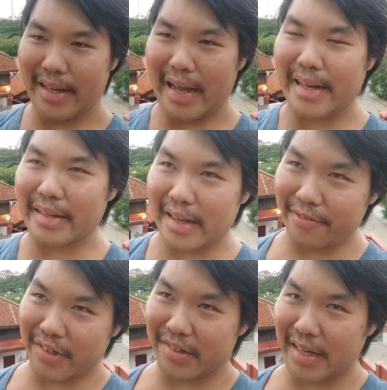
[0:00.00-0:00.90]
And they have
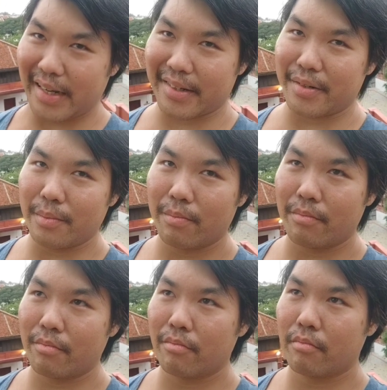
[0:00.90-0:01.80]
to start
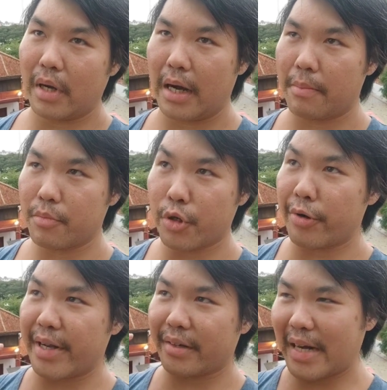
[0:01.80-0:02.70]

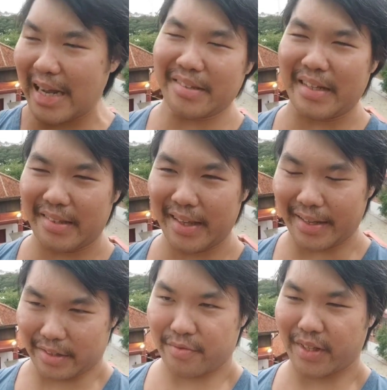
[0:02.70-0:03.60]
doing nasty
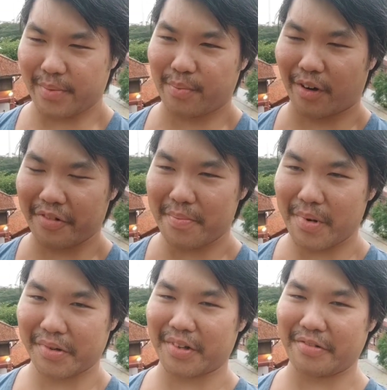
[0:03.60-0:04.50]
things for the profit
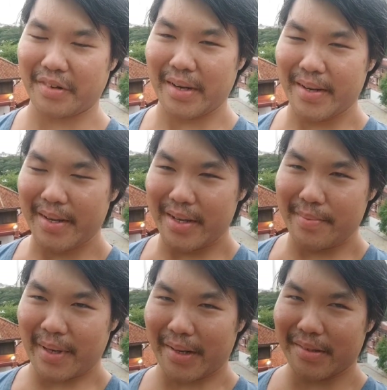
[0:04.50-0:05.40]
motive,
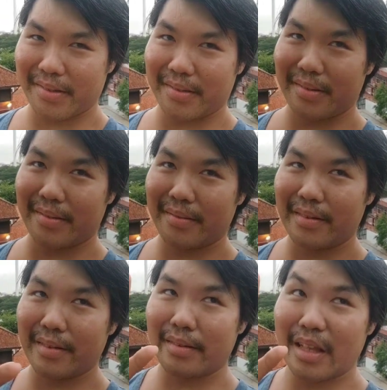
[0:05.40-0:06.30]
because
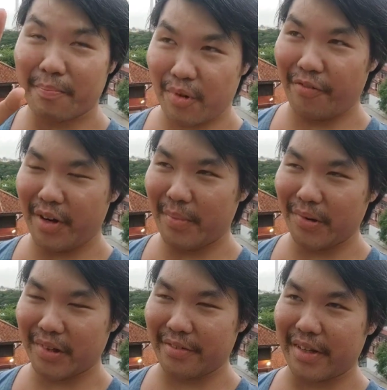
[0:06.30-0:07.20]
the profit
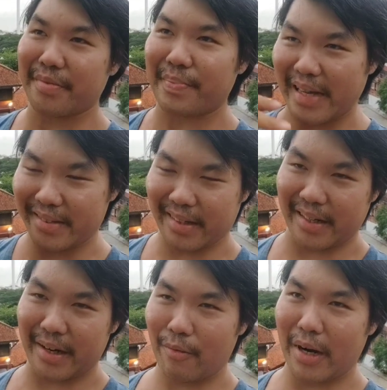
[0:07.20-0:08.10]
motive is
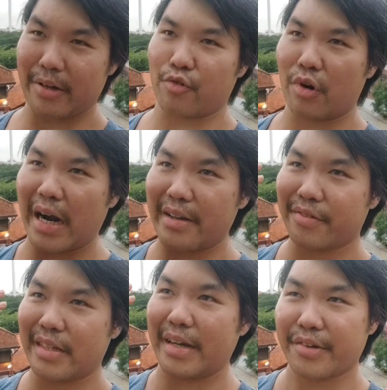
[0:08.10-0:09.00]
basically what drives
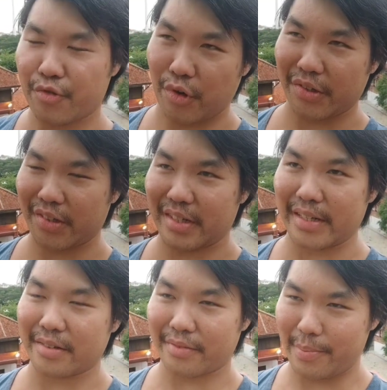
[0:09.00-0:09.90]
the
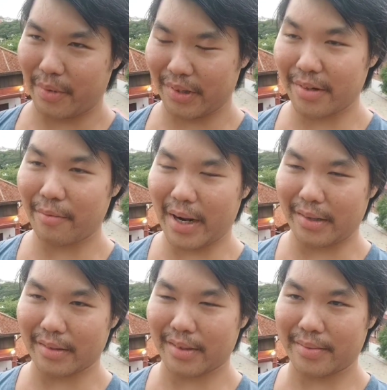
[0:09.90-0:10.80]
atrocities of the modern
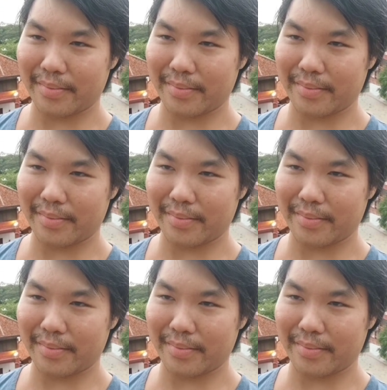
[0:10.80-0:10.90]
world.